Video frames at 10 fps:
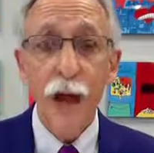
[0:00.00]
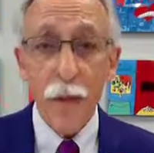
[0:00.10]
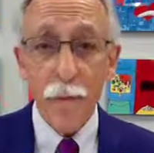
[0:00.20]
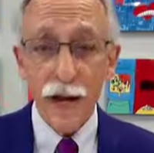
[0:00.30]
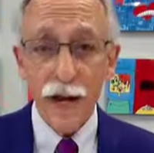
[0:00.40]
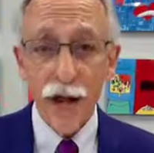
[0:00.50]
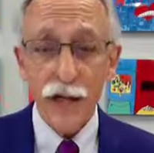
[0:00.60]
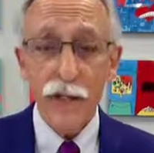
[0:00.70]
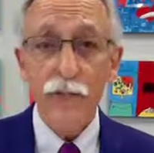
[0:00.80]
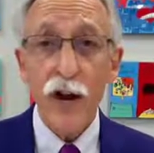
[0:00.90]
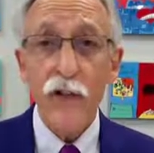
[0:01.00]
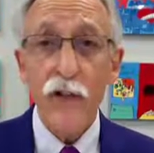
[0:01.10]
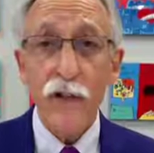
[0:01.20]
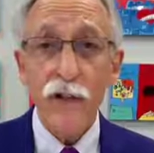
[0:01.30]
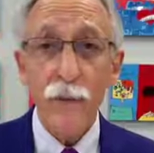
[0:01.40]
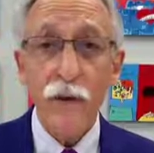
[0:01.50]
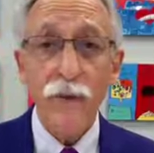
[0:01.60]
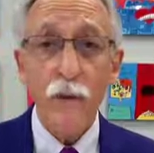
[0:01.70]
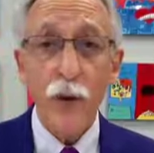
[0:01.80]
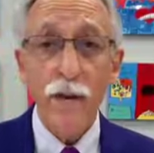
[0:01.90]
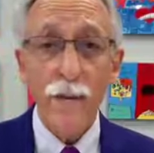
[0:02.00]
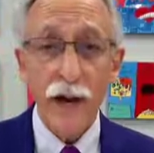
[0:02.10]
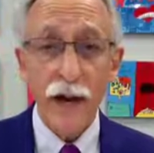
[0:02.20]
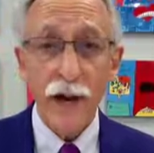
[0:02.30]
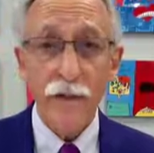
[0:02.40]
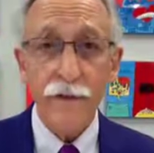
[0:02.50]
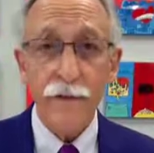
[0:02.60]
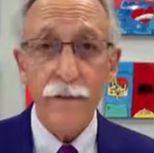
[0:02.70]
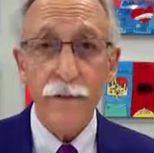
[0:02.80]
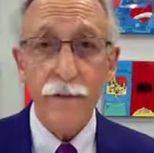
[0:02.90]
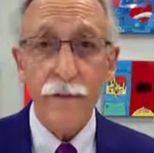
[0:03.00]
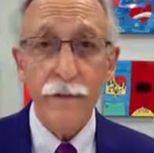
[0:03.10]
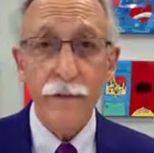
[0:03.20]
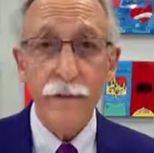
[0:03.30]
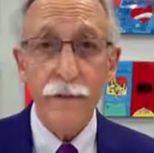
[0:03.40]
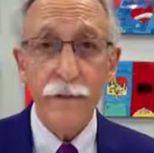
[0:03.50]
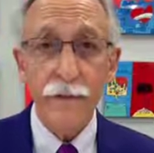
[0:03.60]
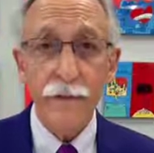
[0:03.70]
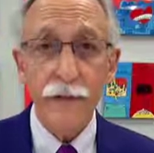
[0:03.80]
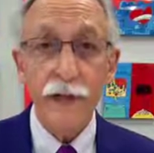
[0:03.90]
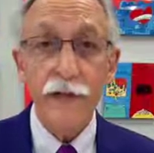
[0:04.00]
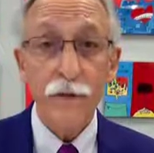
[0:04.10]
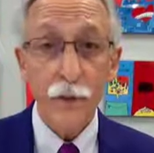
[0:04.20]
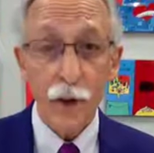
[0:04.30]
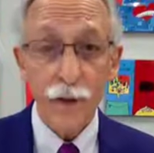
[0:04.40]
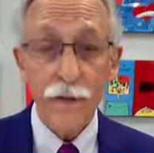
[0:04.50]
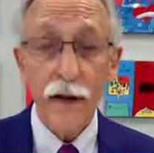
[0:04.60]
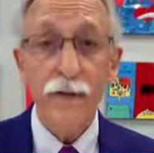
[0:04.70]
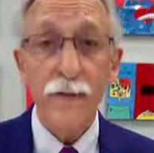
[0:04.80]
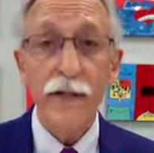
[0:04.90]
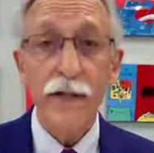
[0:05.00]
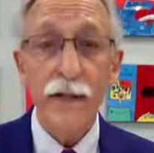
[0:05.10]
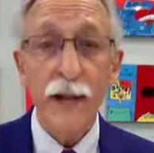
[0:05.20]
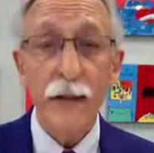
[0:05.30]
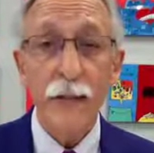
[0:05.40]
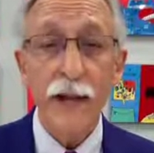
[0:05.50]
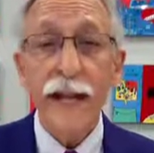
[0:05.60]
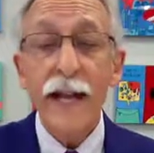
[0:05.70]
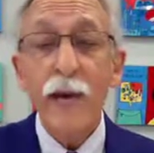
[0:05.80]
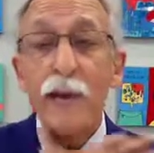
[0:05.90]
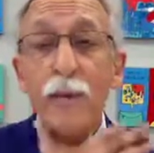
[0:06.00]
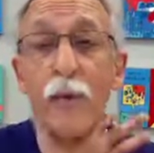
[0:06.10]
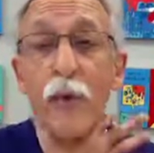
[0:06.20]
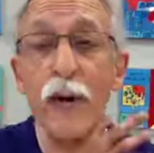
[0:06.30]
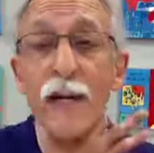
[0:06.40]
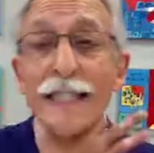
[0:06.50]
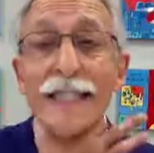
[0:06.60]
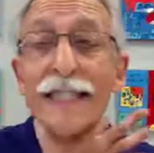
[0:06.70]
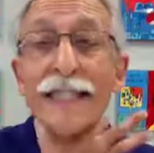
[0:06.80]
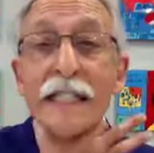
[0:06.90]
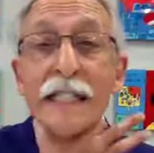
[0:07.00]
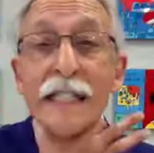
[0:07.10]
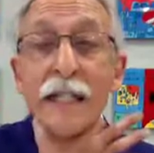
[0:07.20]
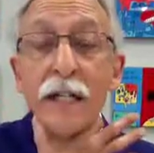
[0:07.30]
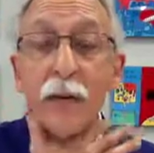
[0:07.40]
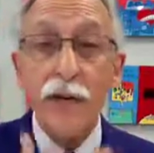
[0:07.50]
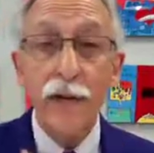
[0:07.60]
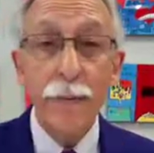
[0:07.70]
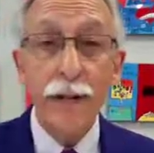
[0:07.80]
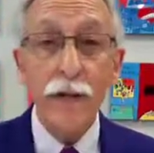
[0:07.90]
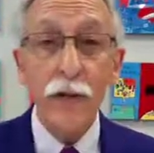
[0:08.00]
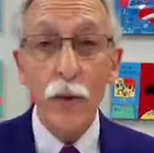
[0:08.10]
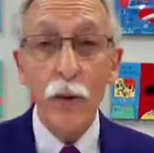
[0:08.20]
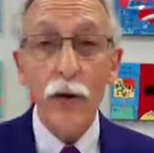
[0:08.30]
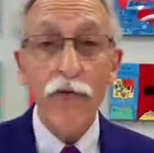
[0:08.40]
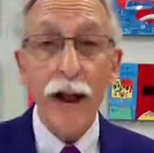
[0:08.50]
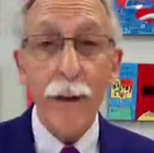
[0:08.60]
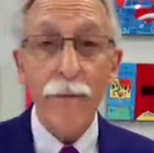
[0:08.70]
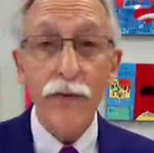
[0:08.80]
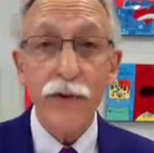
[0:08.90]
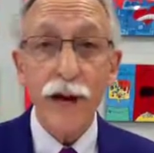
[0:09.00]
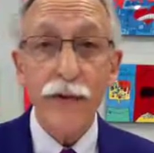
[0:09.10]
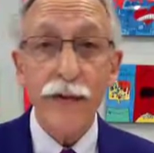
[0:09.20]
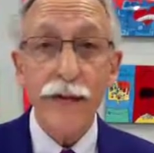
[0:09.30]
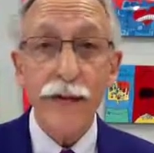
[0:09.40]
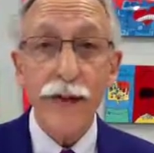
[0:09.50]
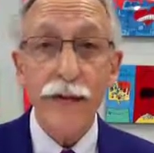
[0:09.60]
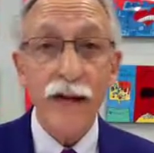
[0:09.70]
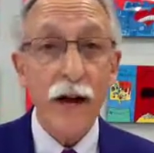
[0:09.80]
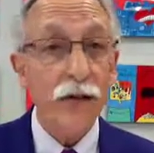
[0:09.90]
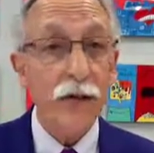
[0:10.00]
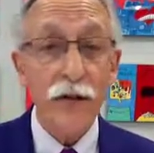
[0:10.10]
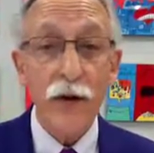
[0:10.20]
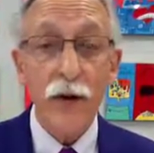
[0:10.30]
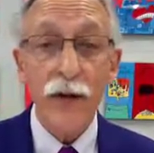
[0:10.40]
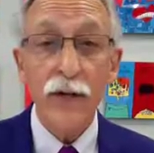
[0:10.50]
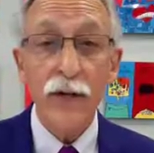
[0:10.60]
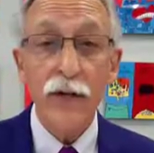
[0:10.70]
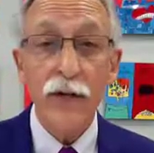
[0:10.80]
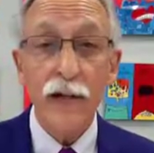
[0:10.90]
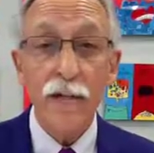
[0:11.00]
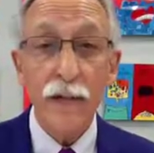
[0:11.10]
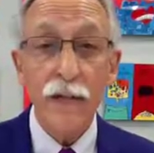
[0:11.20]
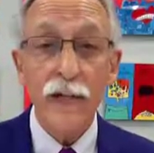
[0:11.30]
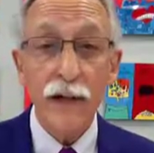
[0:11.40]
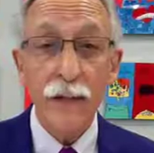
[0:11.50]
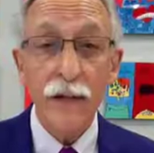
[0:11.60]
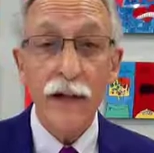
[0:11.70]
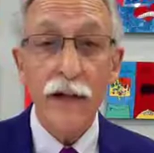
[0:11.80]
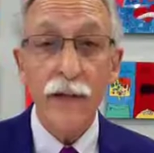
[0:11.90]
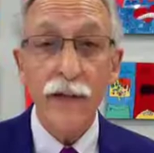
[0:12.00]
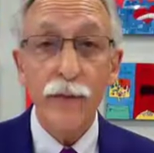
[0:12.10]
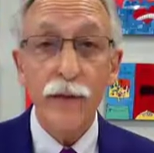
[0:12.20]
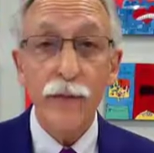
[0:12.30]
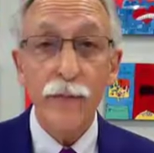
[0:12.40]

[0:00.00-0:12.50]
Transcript: My youngest brother lived to be 45. That's 45 minutes old. He was born with an umbilical cord wrapped around his neck. Dr. Latona couldn't save him in St. Mary's Hospital.